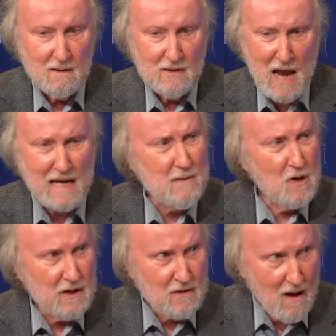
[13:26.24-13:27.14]
$90
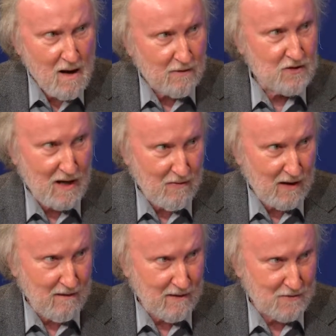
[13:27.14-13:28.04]
million, I
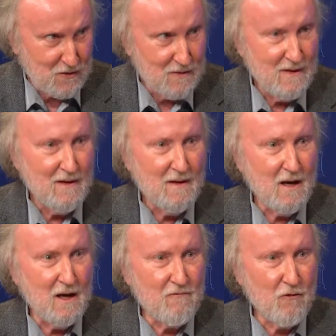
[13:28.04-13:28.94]
think it is,
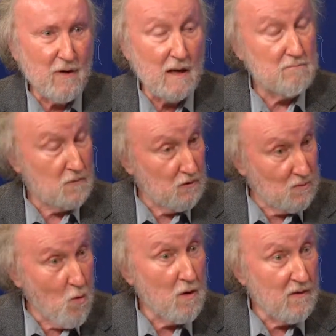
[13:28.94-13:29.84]
and there's
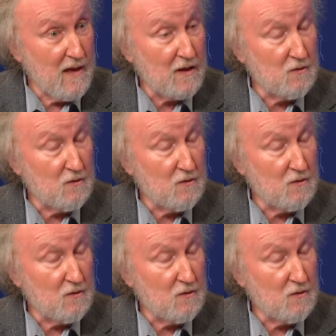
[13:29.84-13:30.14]
more than that.